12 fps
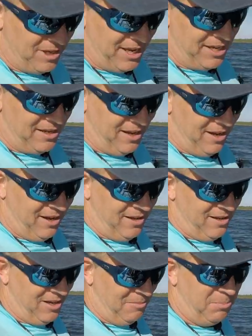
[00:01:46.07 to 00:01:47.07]
and uh,
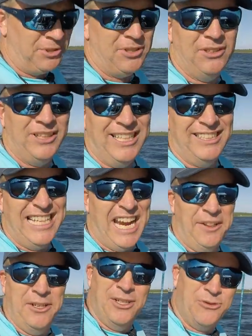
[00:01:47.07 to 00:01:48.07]
put the links down
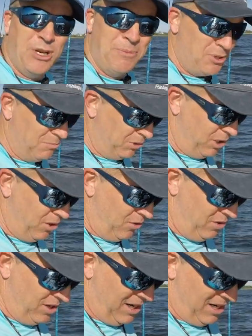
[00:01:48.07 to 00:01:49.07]
in the description below.